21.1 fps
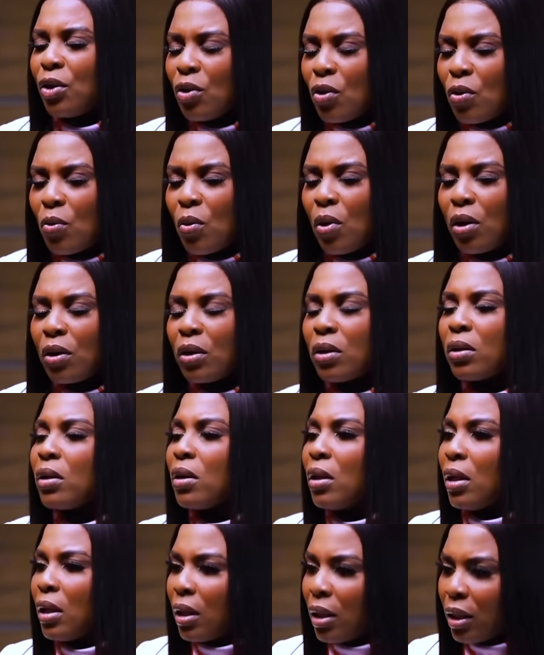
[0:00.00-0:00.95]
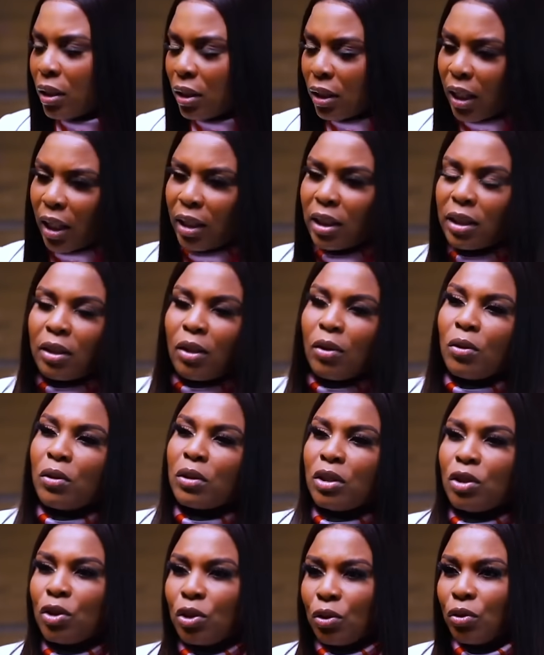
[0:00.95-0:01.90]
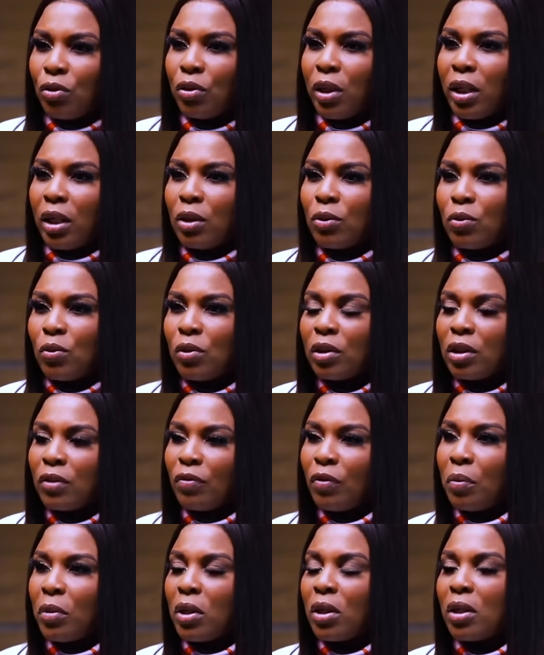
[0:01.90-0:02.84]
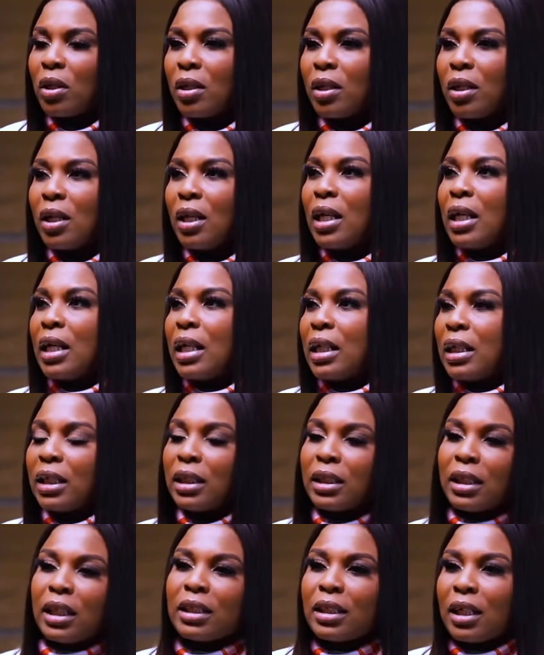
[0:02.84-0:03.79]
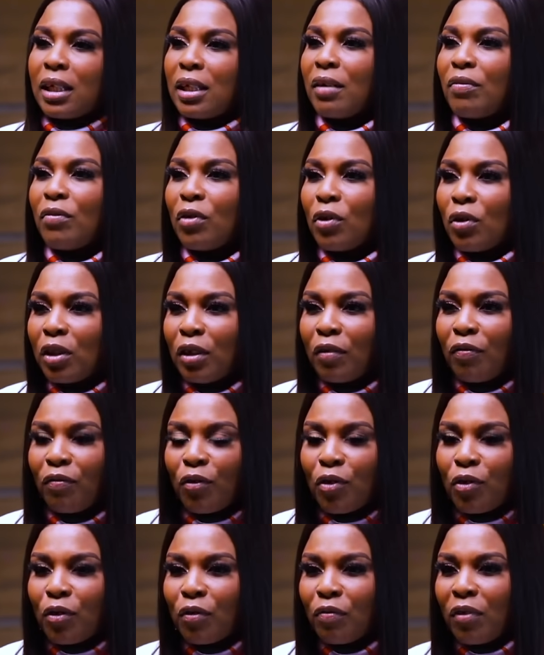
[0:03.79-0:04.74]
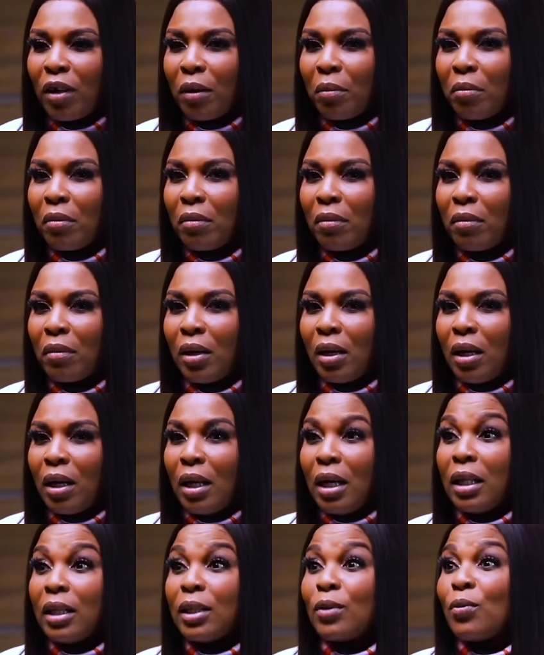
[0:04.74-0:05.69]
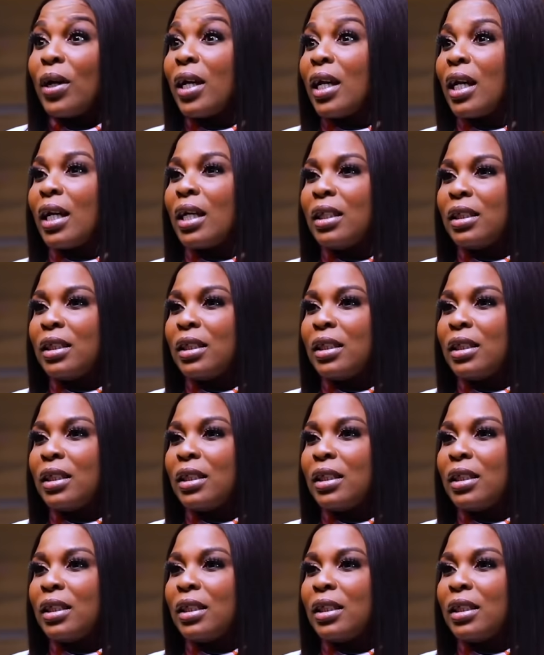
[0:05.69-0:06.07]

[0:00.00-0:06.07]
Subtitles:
You know what? Test all the children at once for me. They tested every other four of them. They were